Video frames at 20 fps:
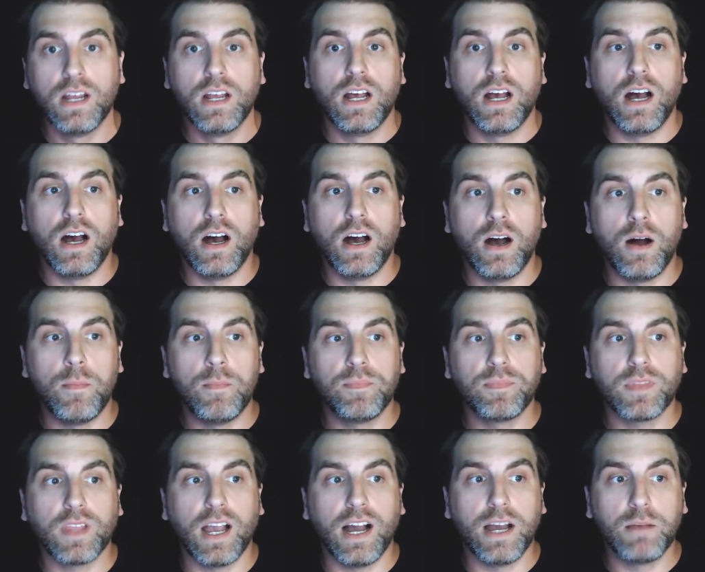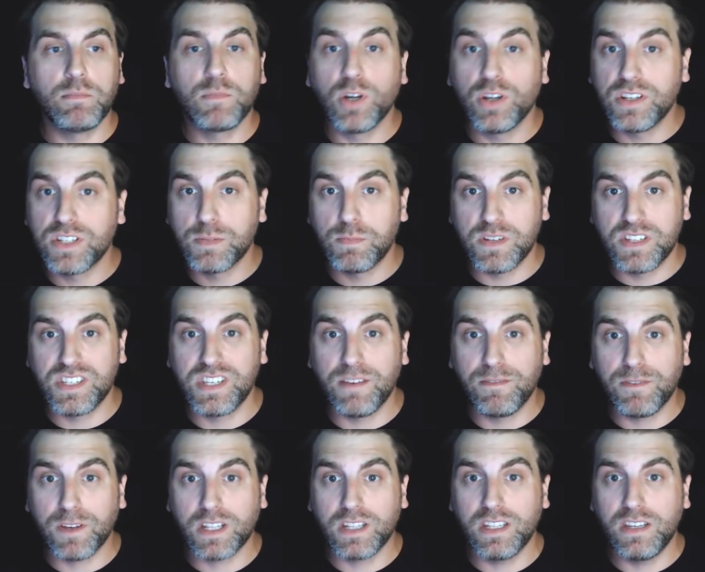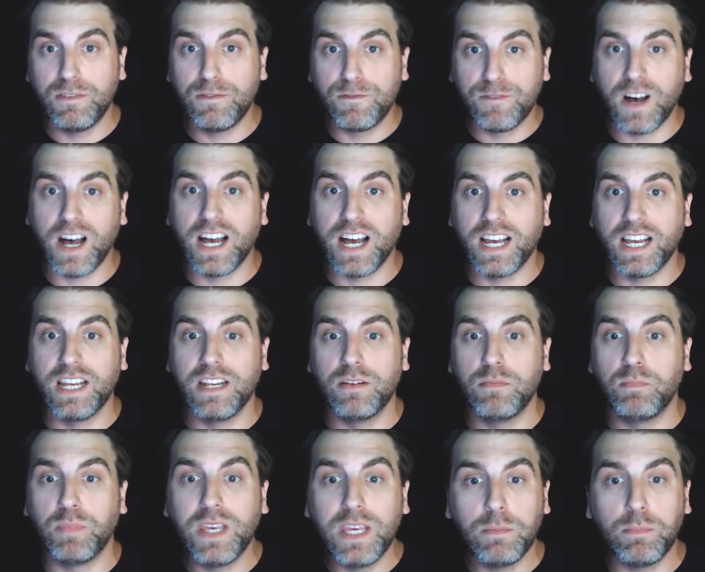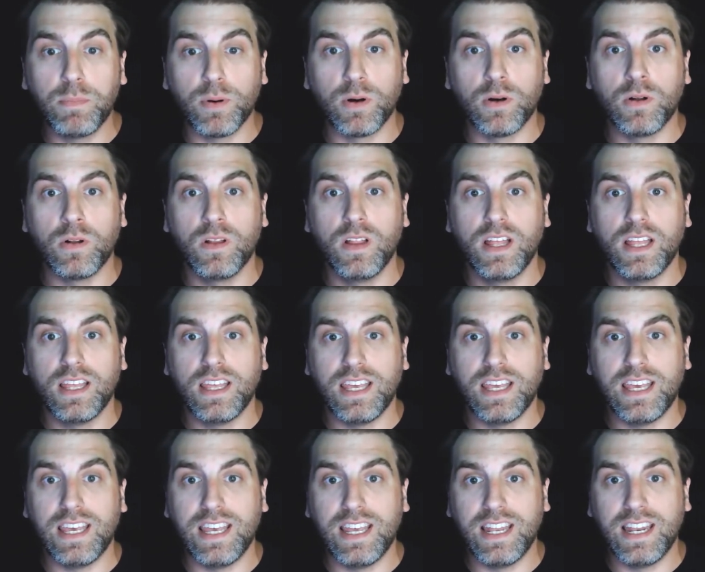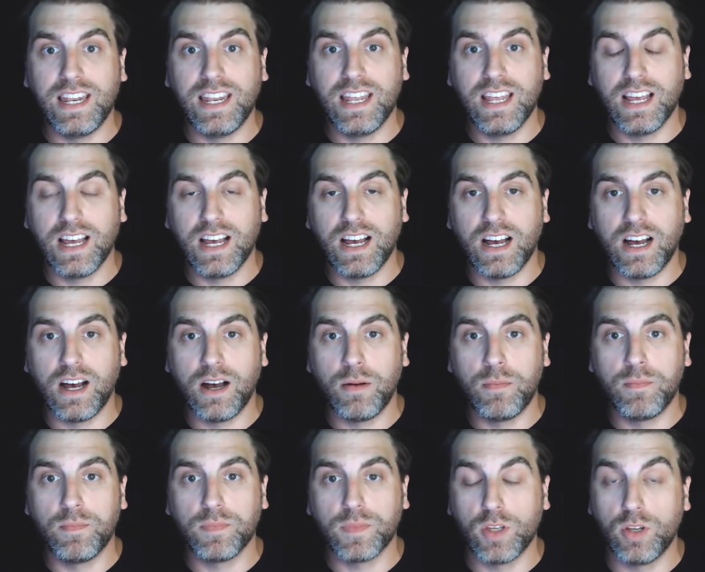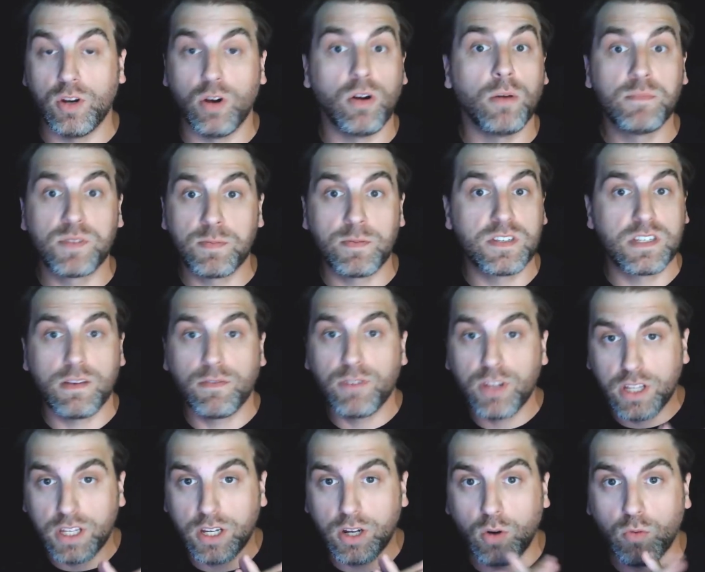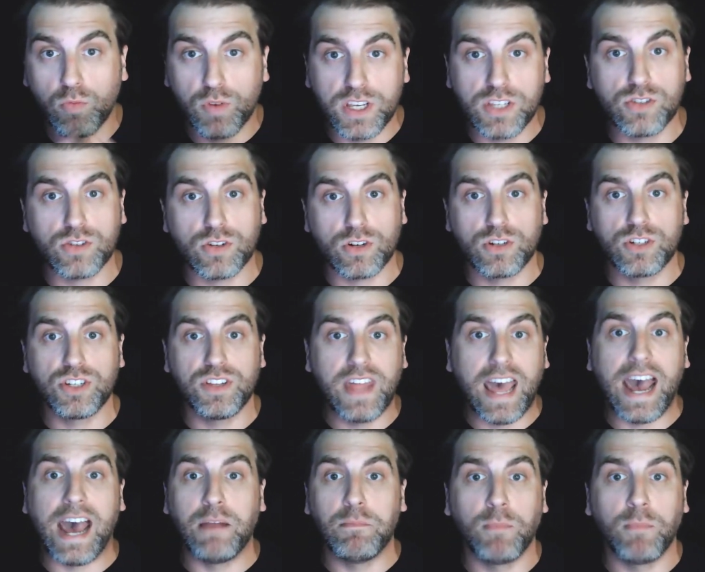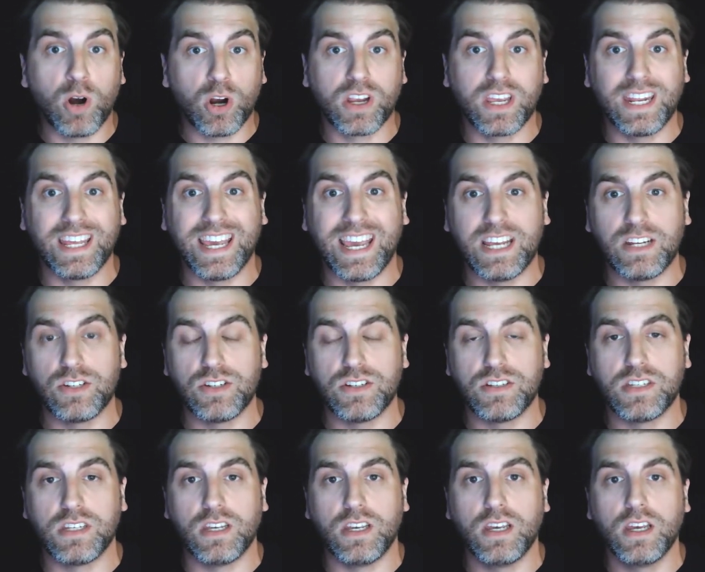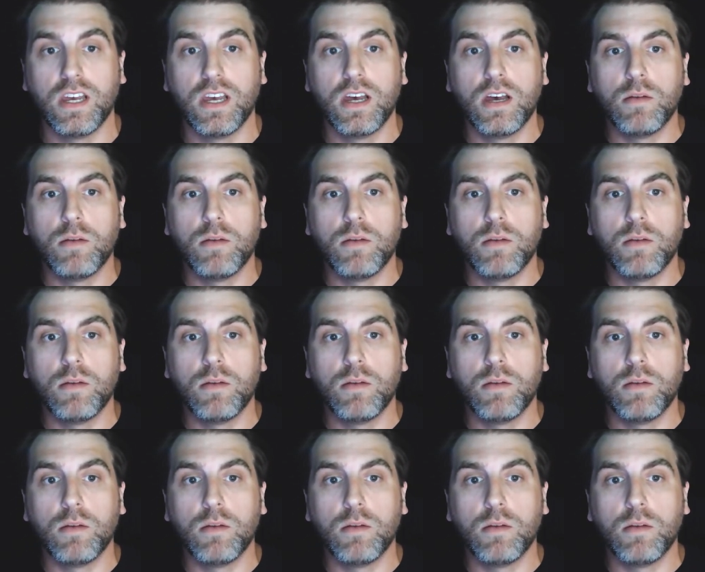I'm going to specifically find people I'm specifically going to research that marketing agency.